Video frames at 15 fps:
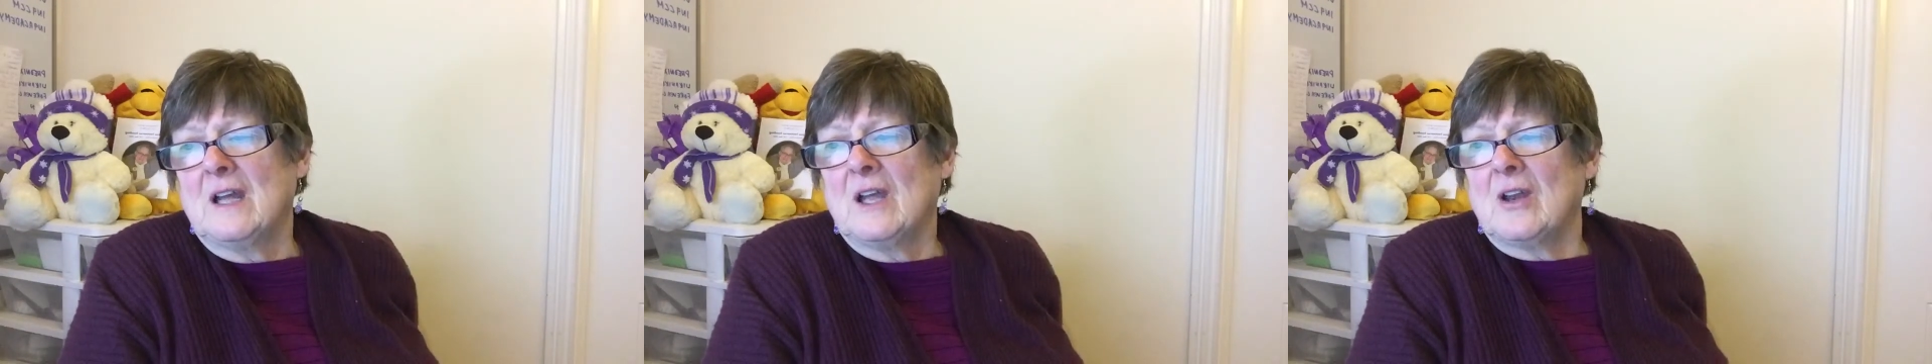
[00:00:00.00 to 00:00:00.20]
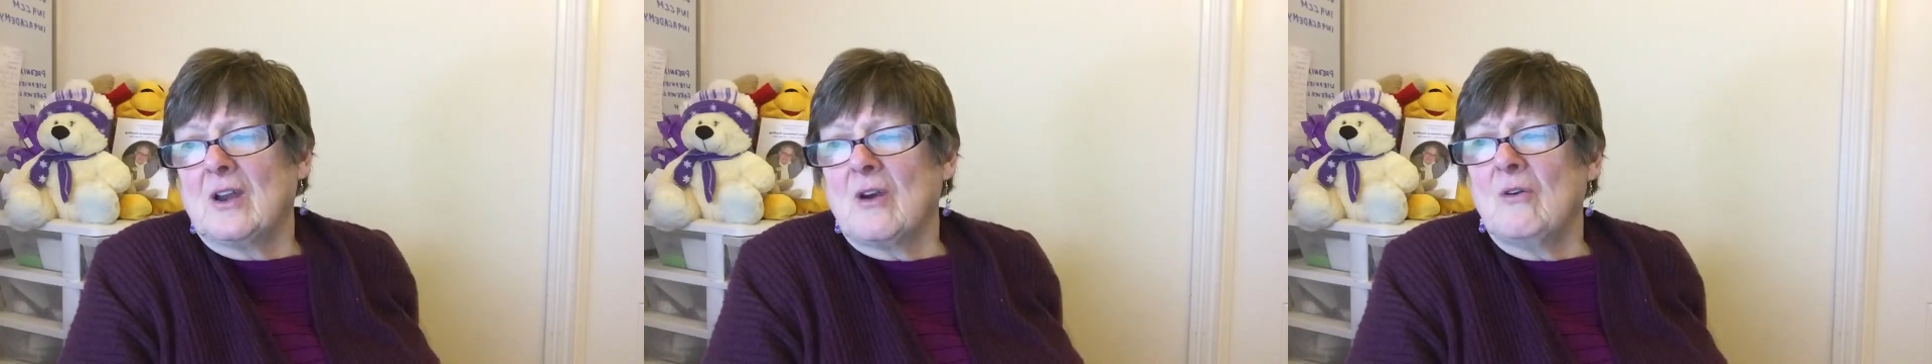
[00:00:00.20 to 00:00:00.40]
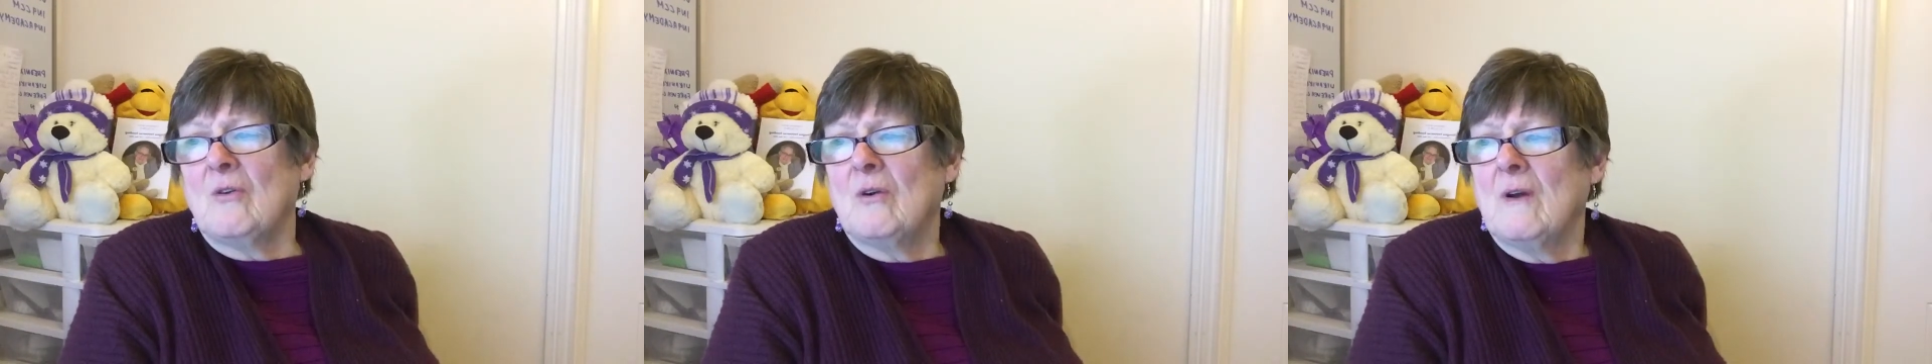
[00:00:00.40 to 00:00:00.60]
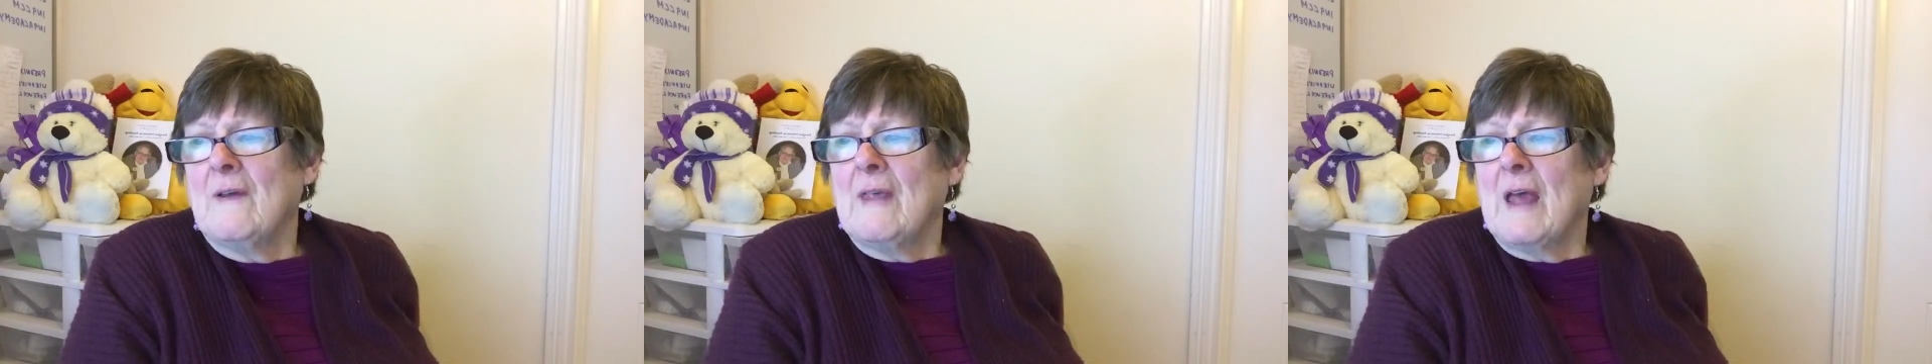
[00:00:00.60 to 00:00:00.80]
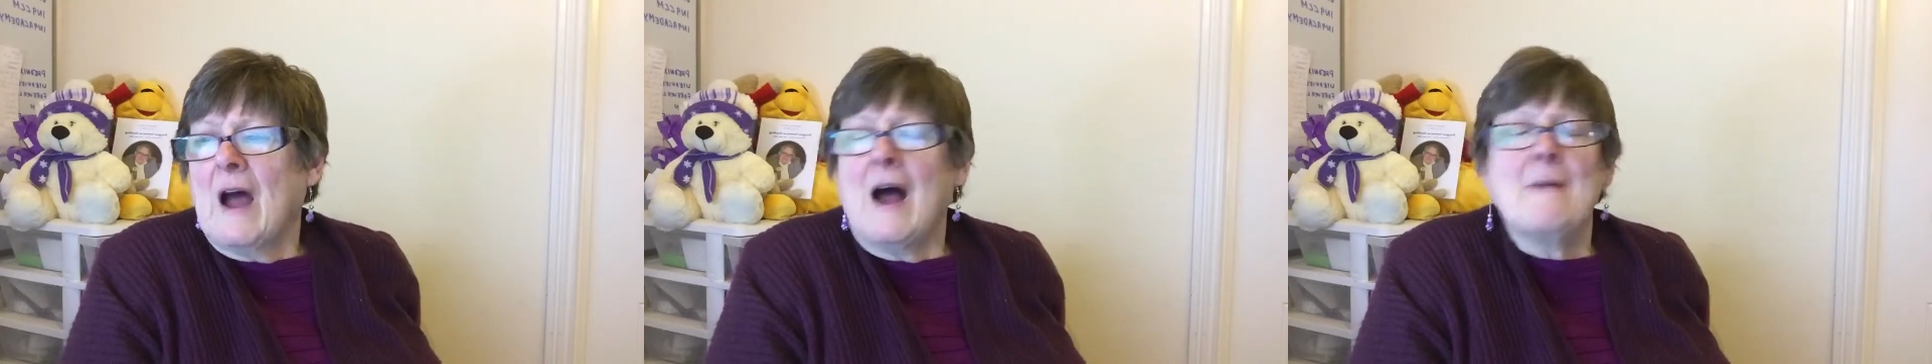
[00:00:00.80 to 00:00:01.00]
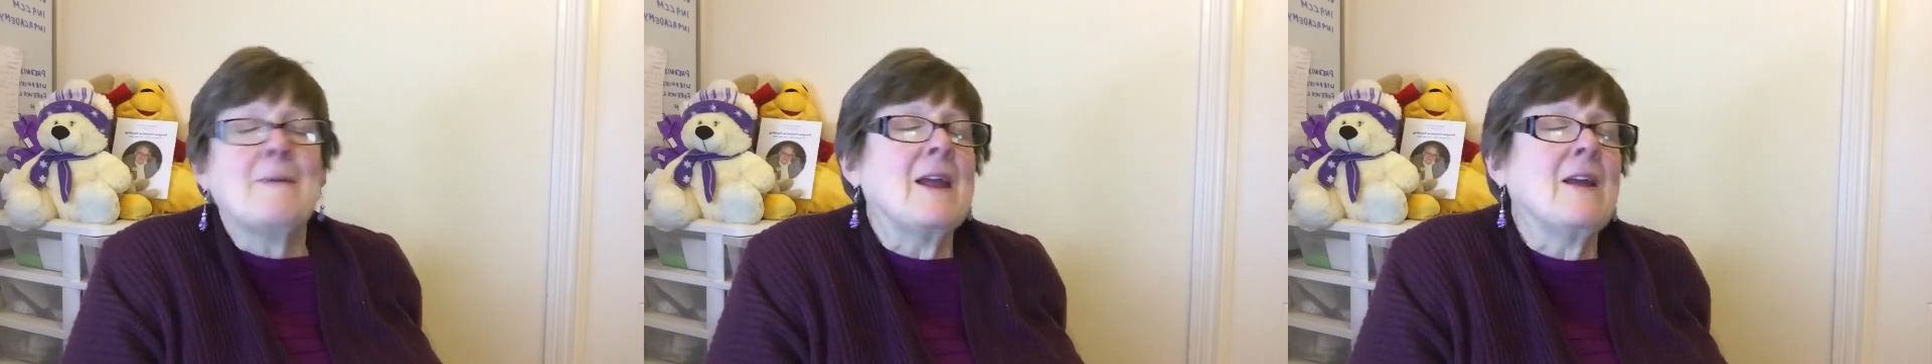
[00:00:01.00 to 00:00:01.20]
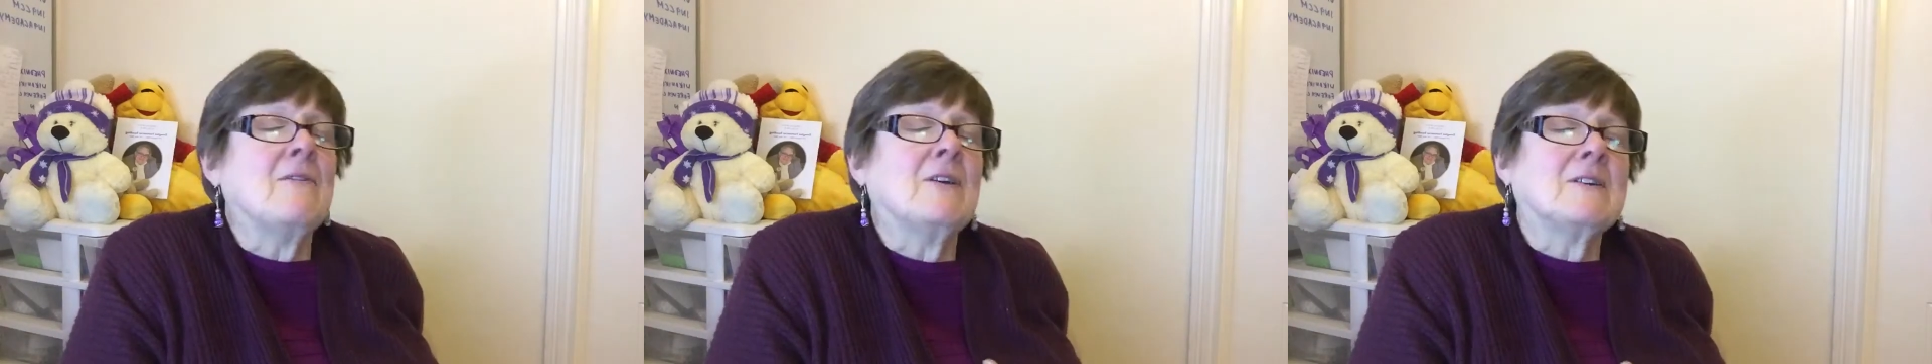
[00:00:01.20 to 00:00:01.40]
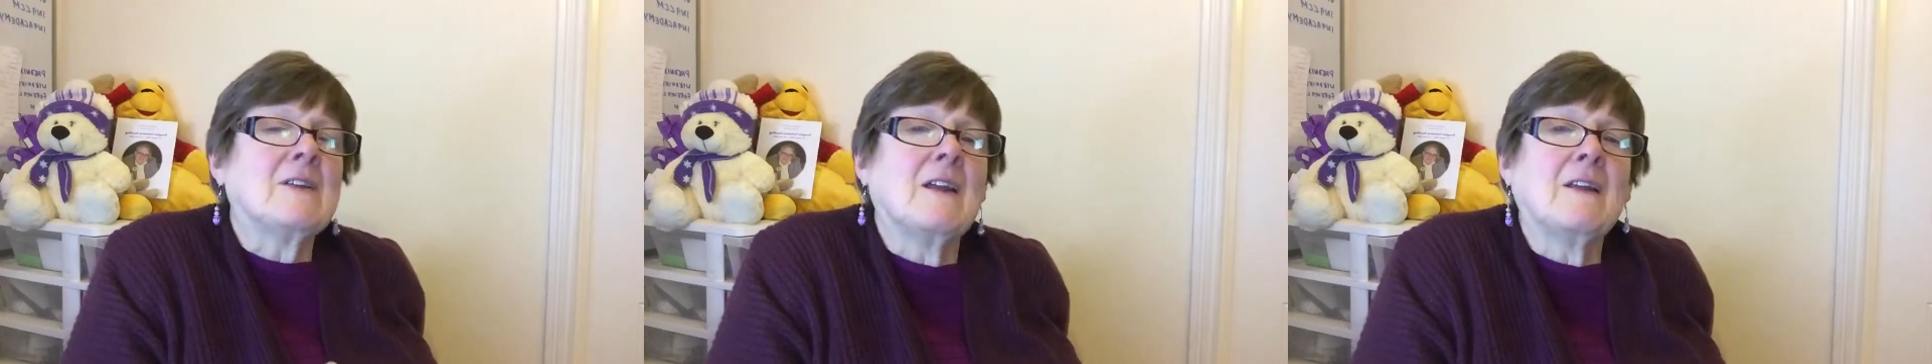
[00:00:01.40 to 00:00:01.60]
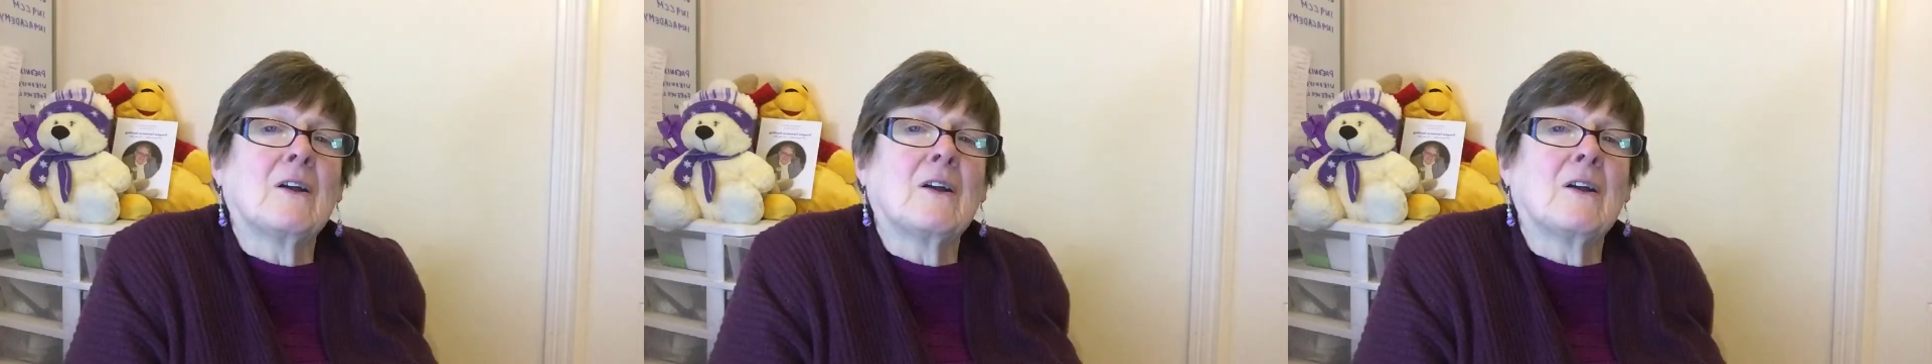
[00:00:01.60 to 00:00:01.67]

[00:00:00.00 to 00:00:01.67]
You know, I'm here at 10